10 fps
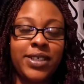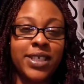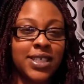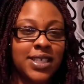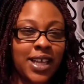
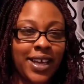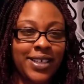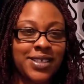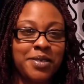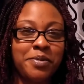
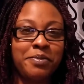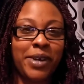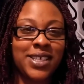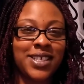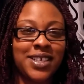disliked
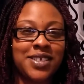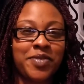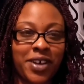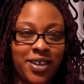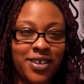my son's
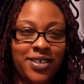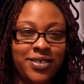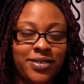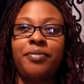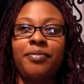father.
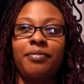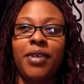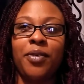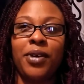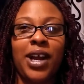
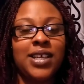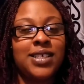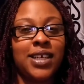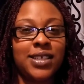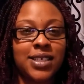And when I
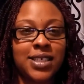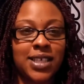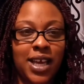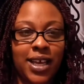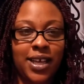say
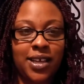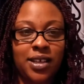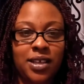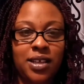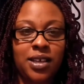dislike,
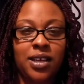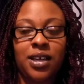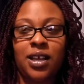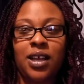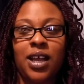
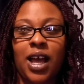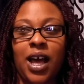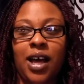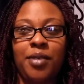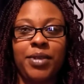
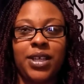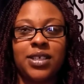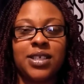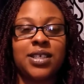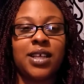I mean
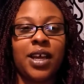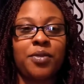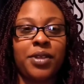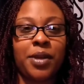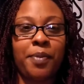dislike
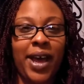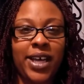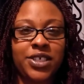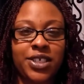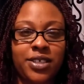with a
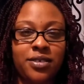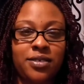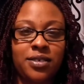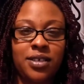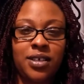passion.
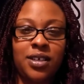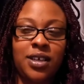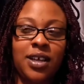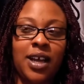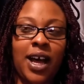
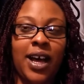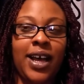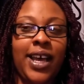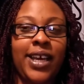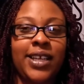I
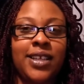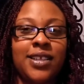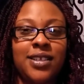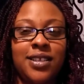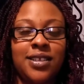hated
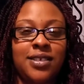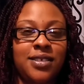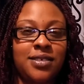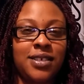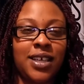
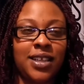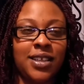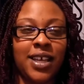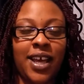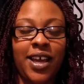
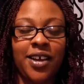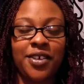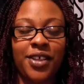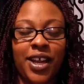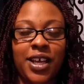the
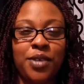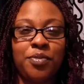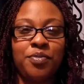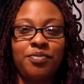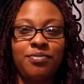air that
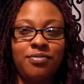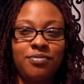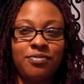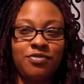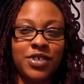he
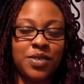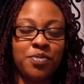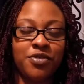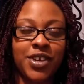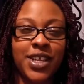was
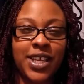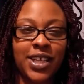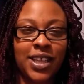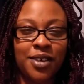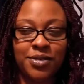
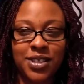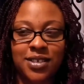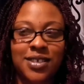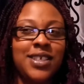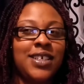breathing that was
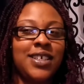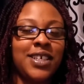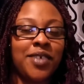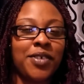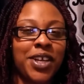
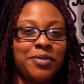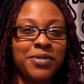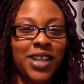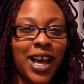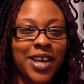giving
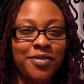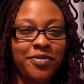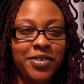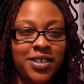him life.